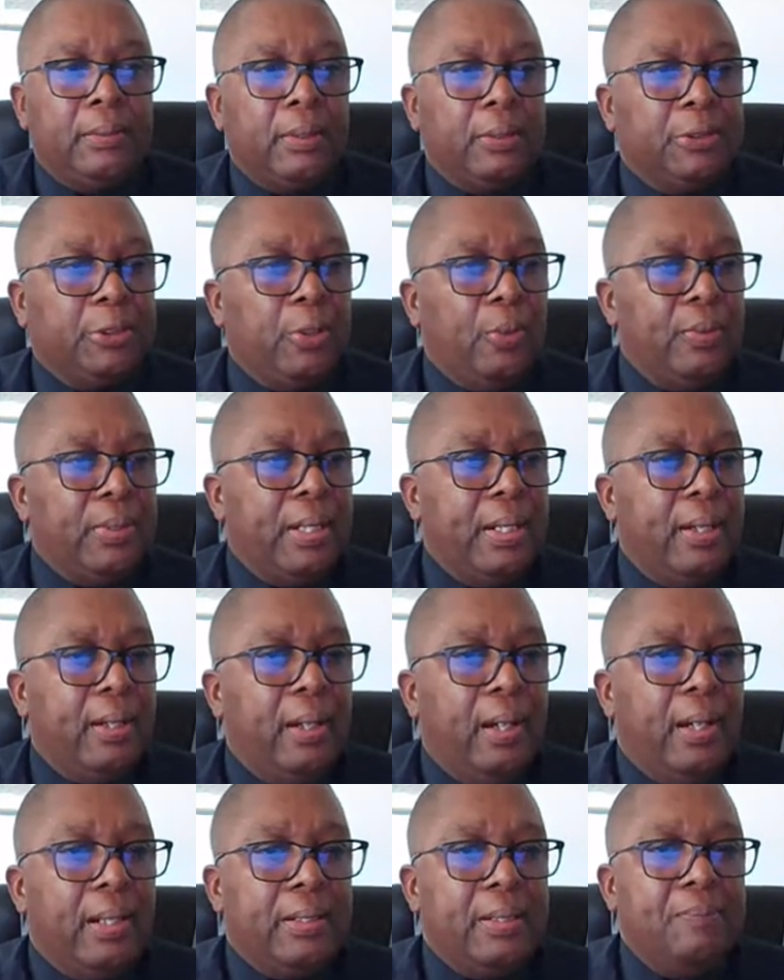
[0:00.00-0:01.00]
So shown here
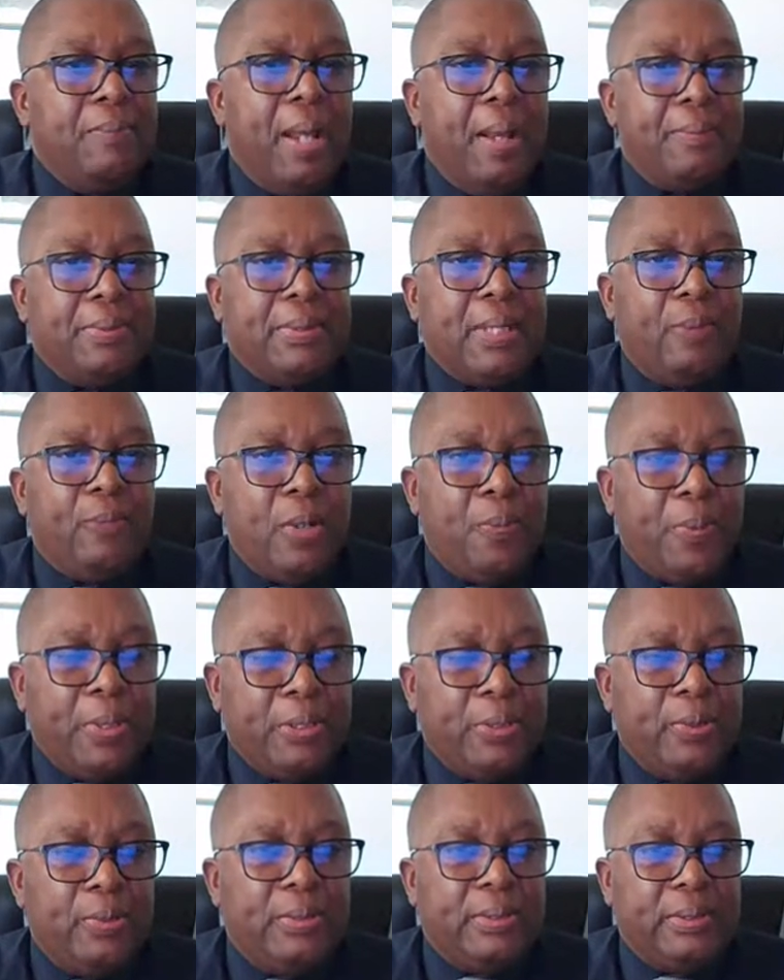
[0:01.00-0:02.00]
are the maps that we
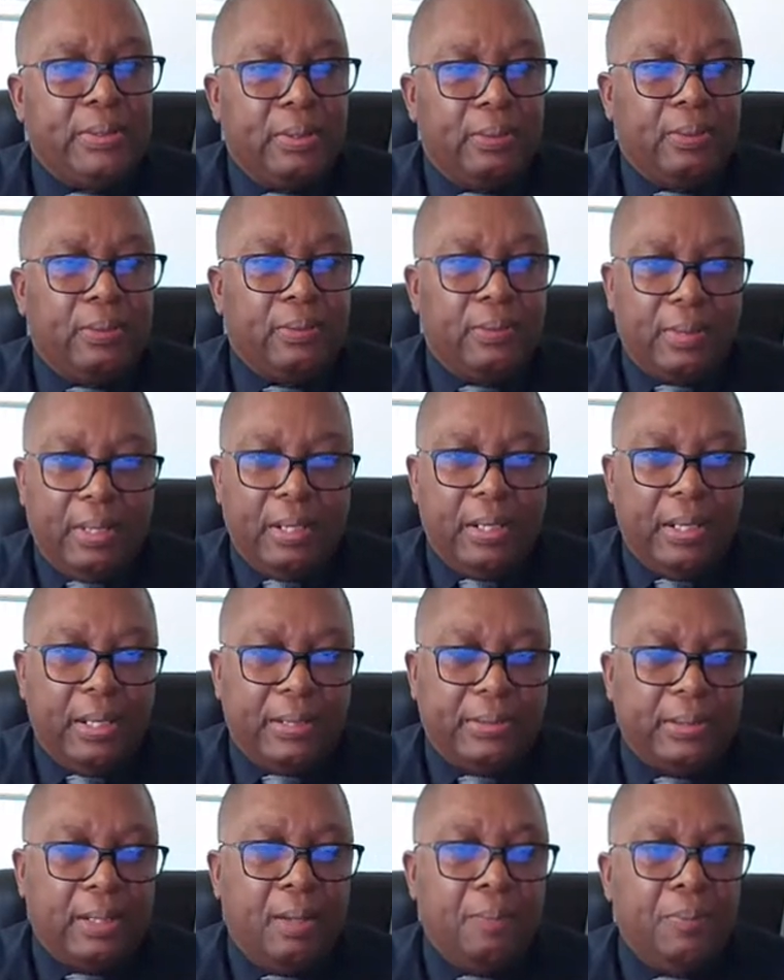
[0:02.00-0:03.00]
produced or a,
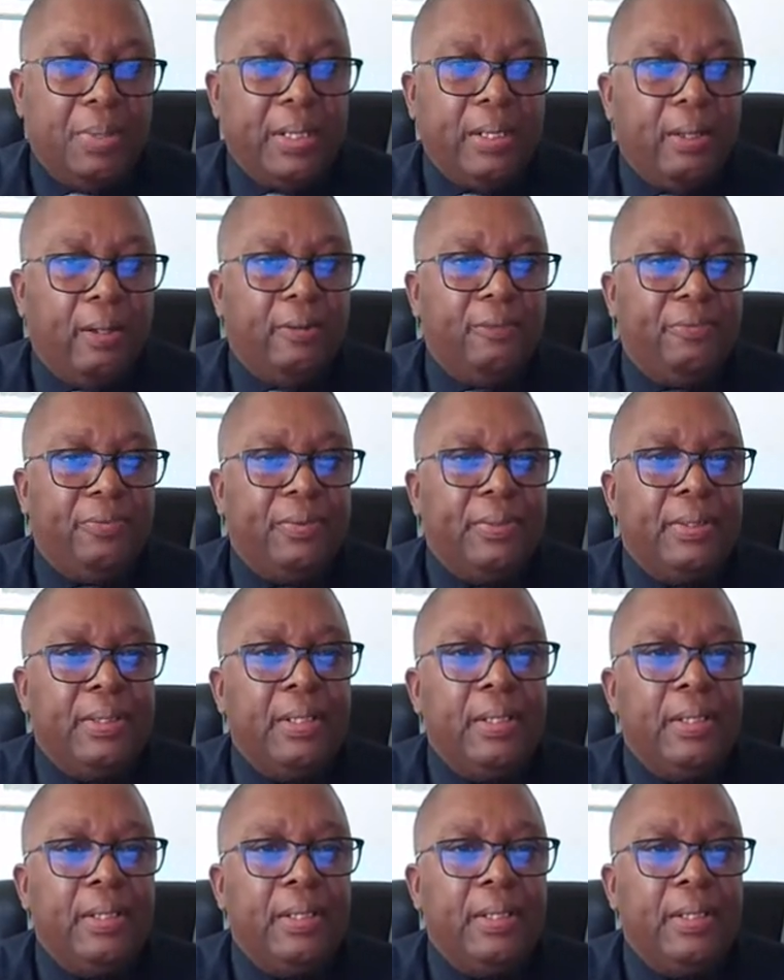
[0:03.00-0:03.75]
uh, a sampling of.